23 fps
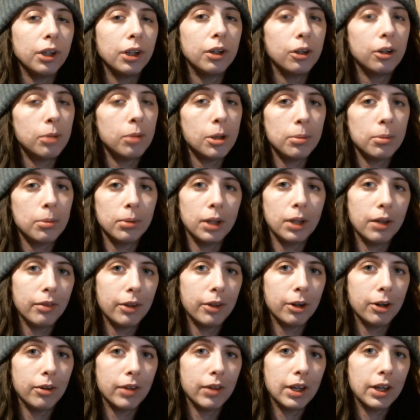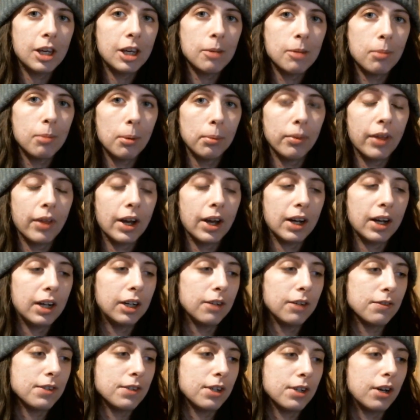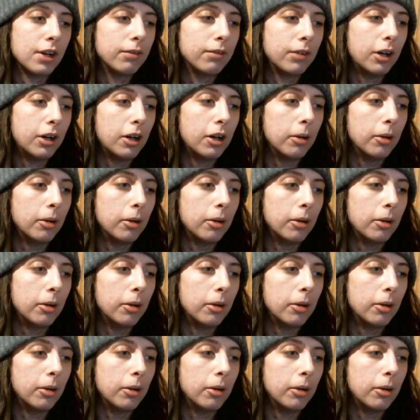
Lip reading: good people out there that keep up with that kind of stuff.